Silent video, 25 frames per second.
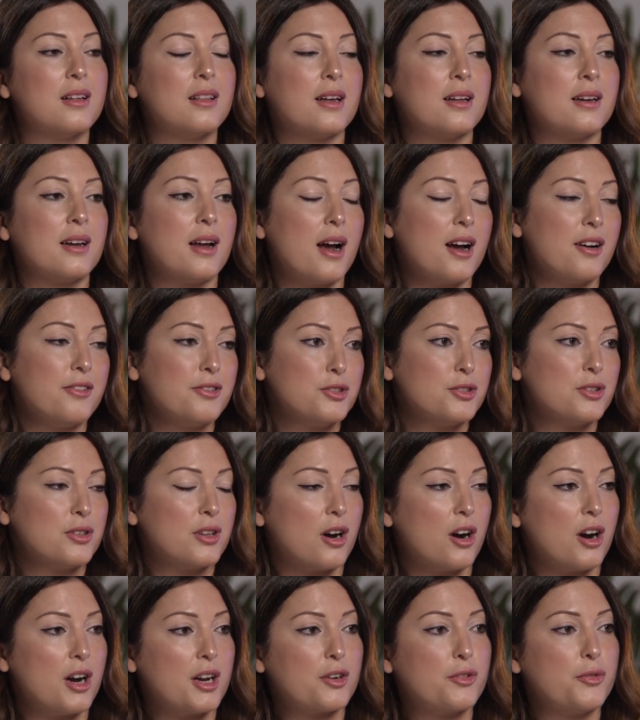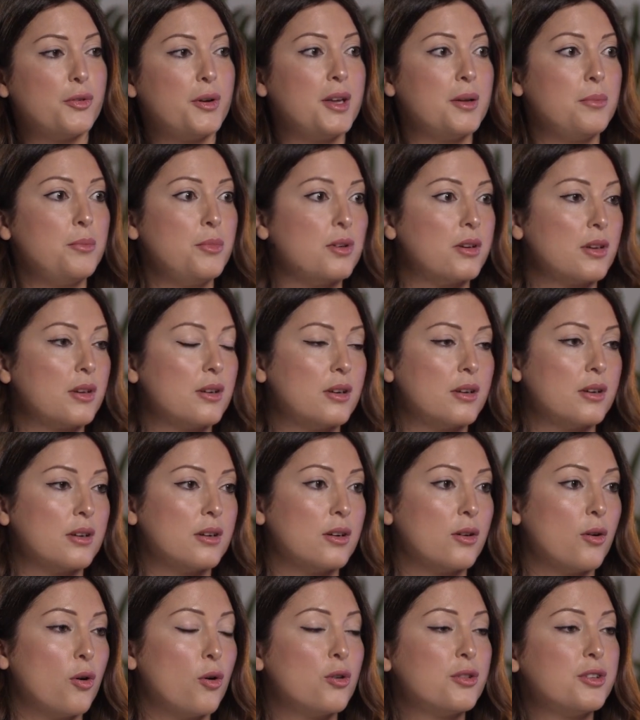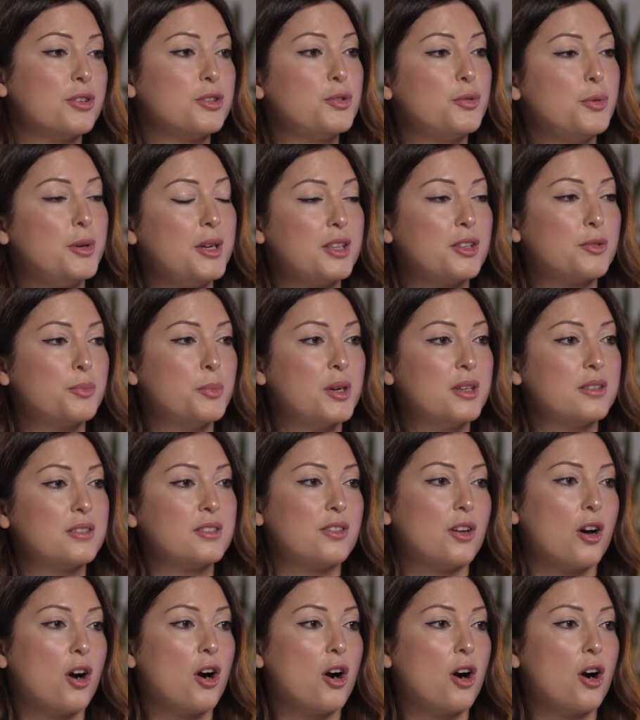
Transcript: Then after the eye cream, all the treatments,